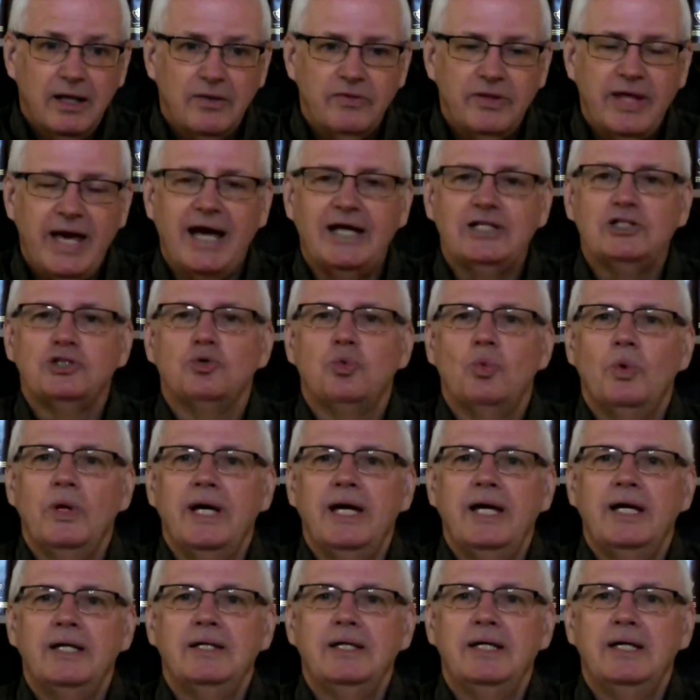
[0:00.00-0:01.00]
that's
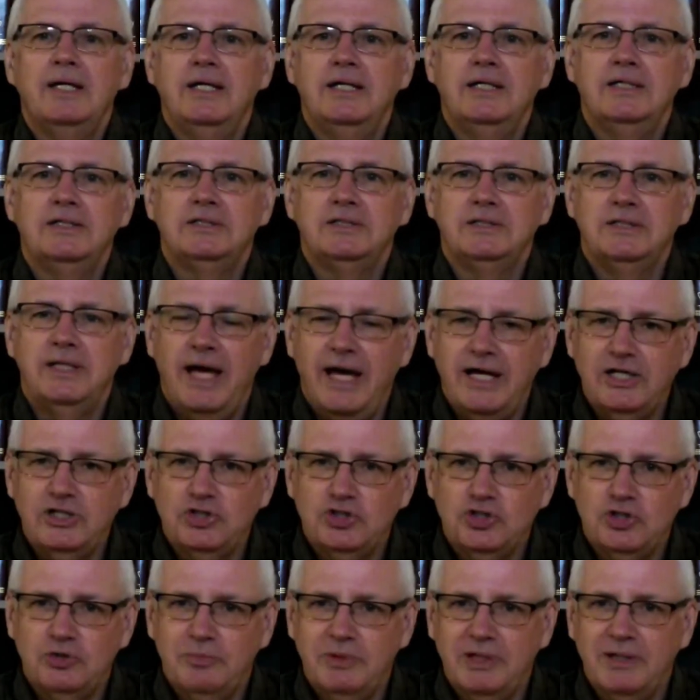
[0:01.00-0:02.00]
when his
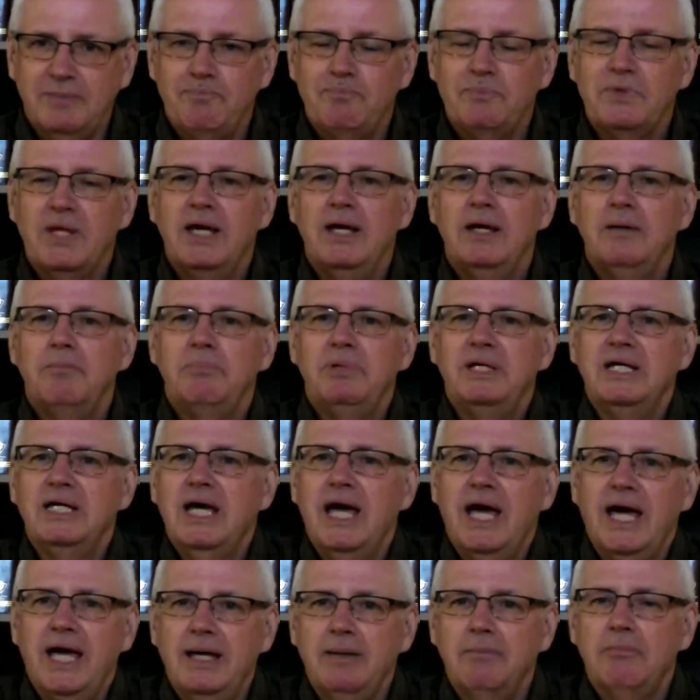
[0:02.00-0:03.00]
testament
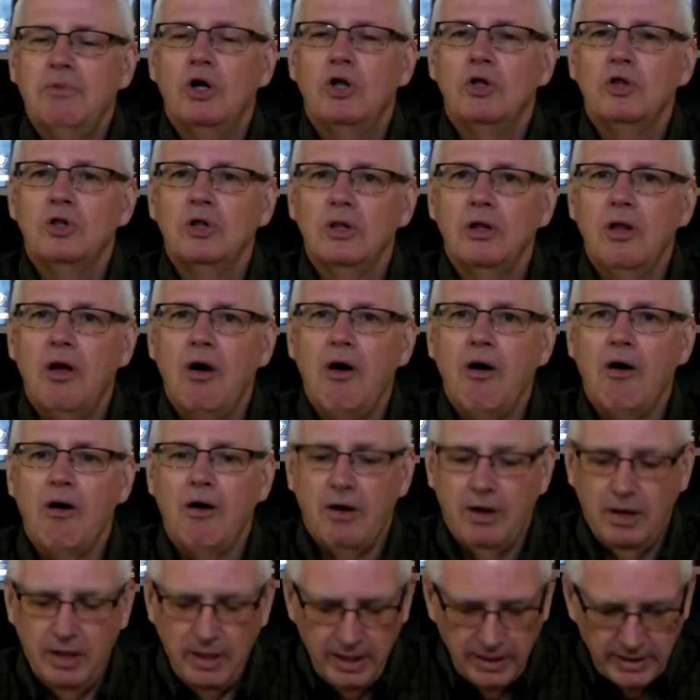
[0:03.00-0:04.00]
became
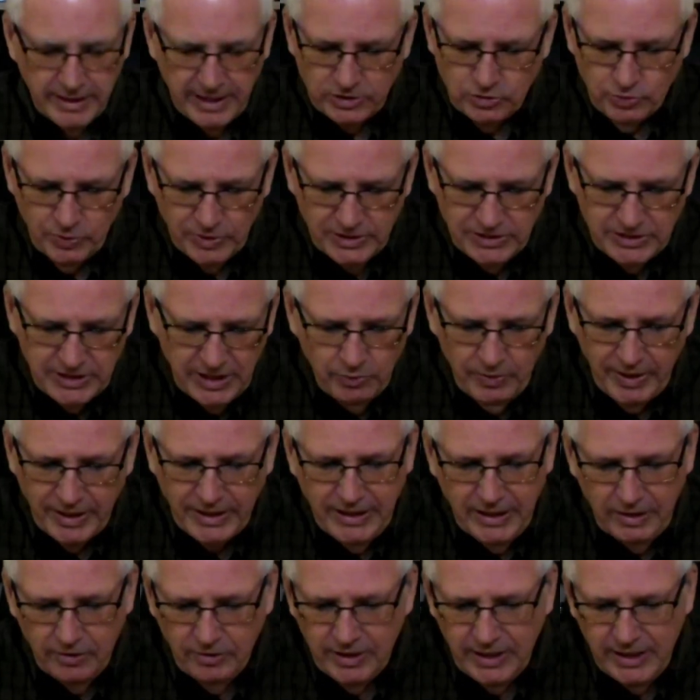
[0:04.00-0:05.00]
law. That's what it said
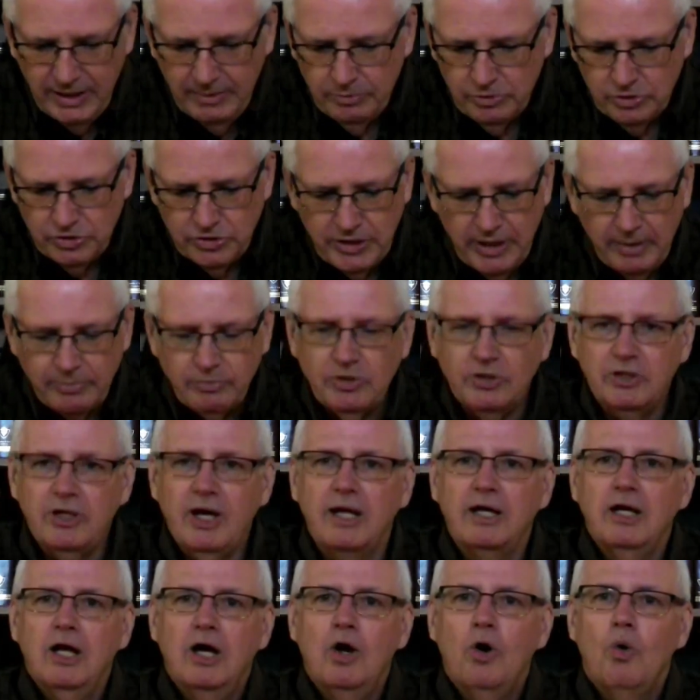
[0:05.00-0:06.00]
right here in Hebrews chapter
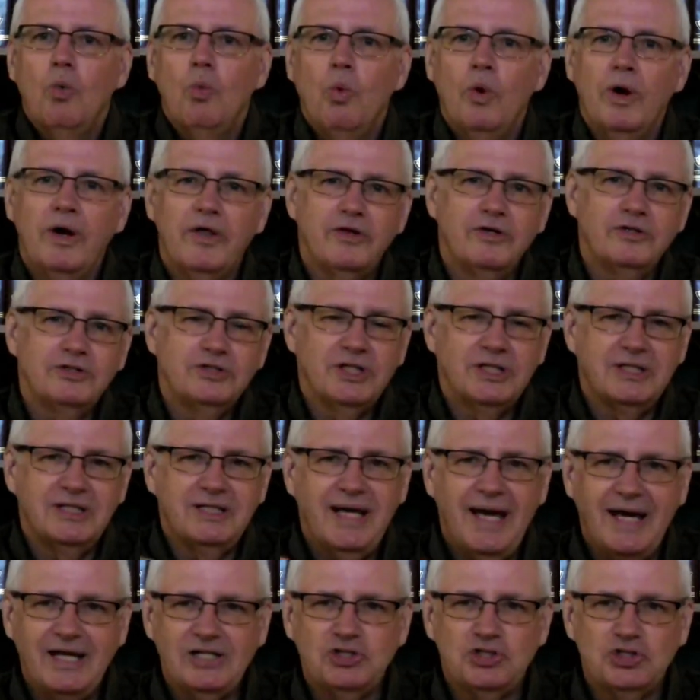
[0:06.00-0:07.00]
9. Where there's a
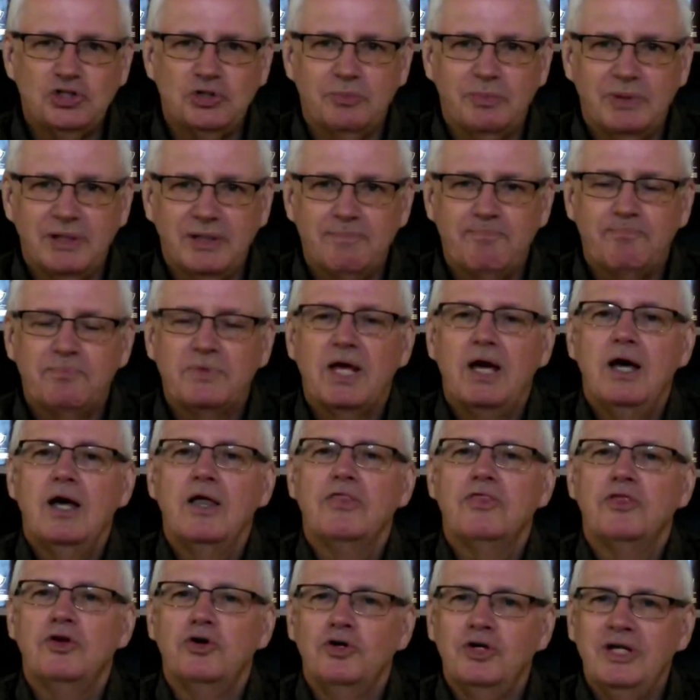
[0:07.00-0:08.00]
testament,
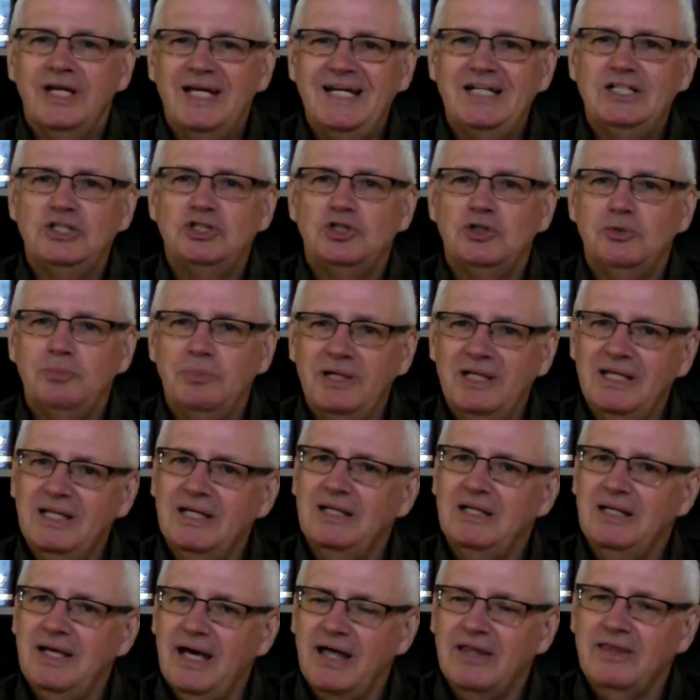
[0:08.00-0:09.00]
there needs to be
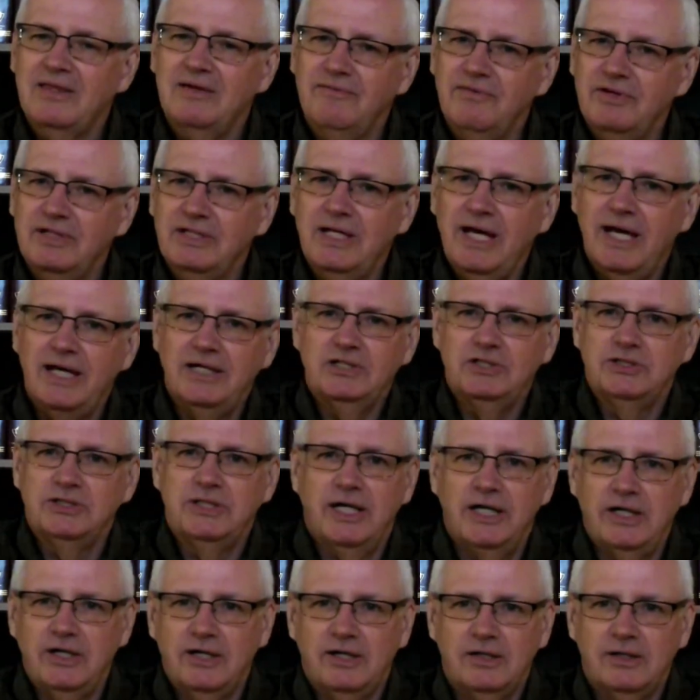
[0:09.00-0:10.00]
the death of a
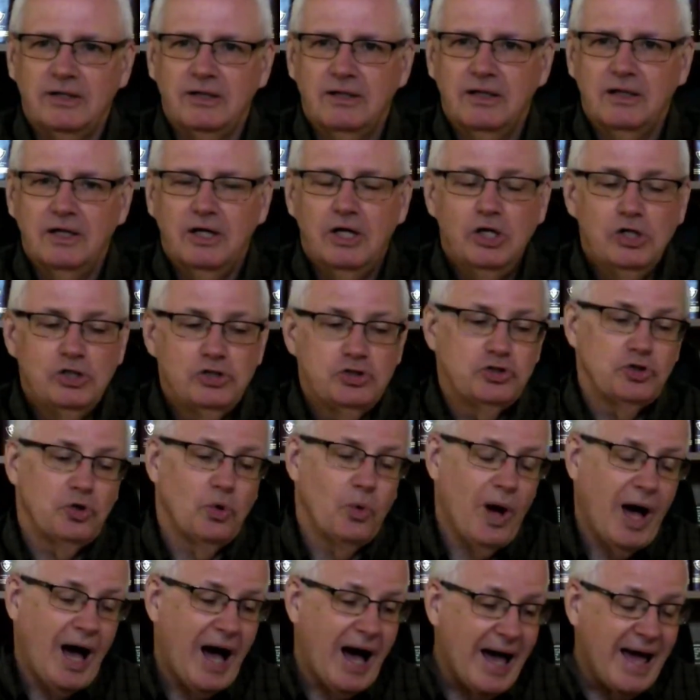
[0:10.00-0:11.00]
testator.
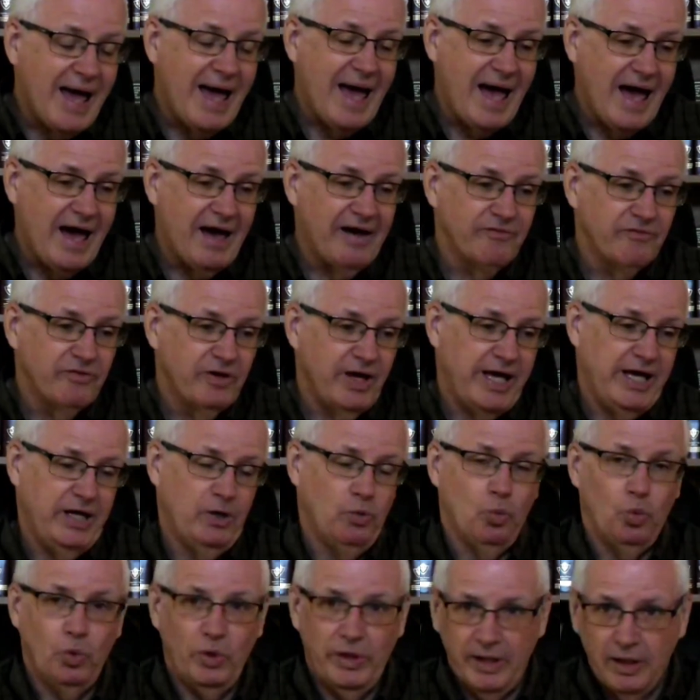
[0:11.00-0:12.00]
So I have a
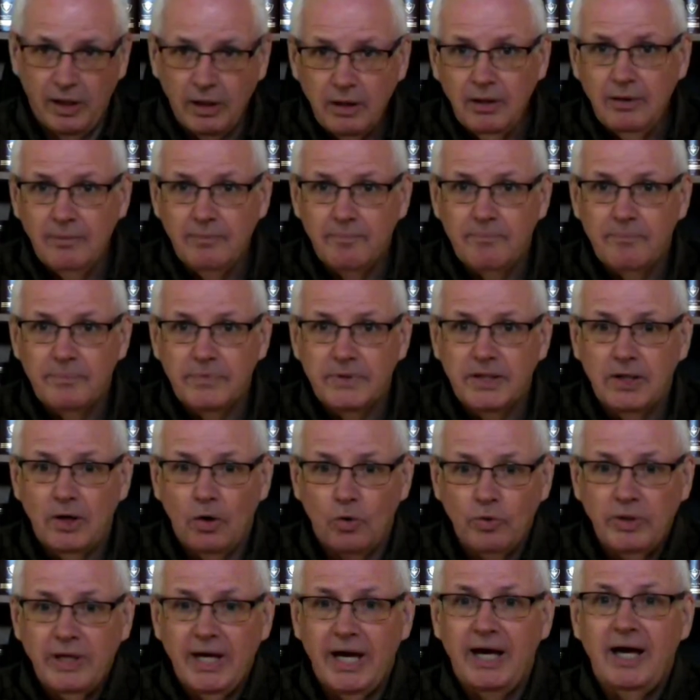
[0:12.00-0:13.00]
will,
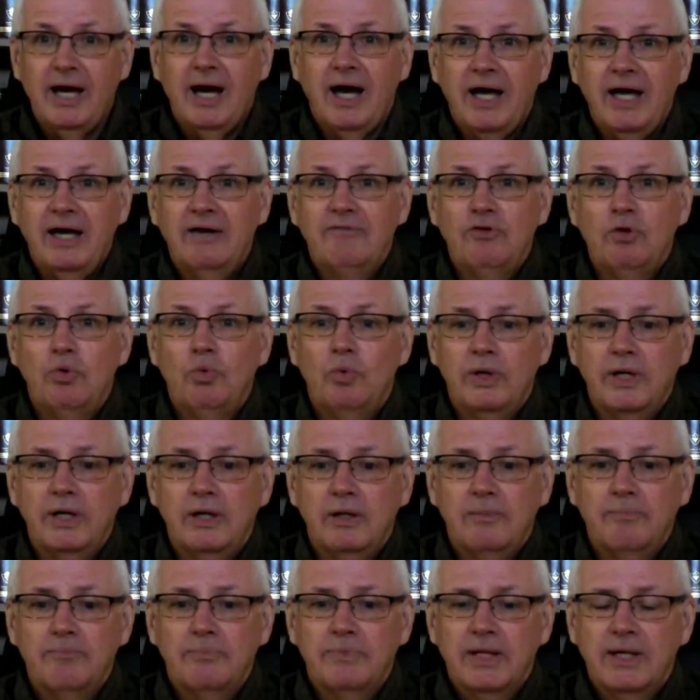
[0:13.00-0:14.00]
okay, I have a
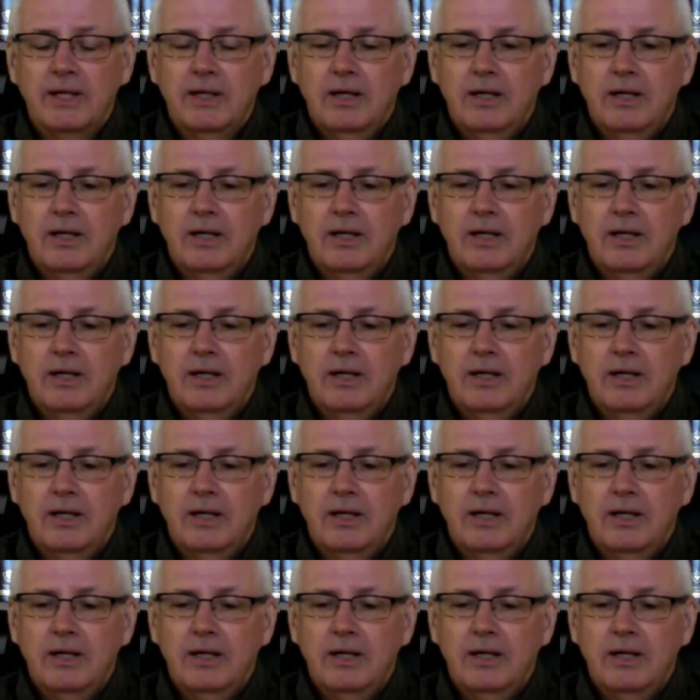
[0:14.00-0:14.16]
will,